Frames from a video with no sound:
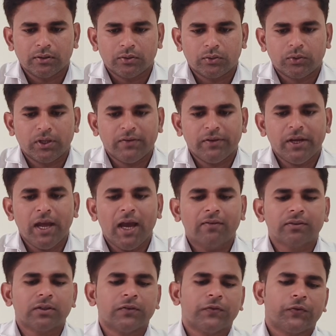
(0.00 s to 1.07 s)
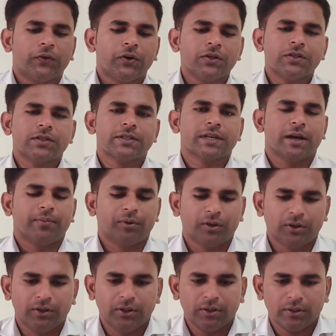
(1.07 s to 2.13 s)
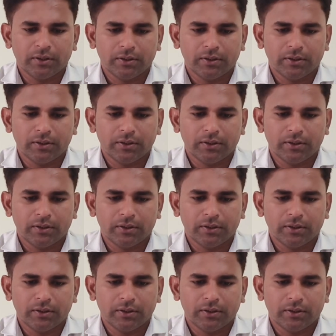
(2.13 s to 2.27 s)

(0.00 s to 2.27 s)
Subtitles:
Today we have the first chapter.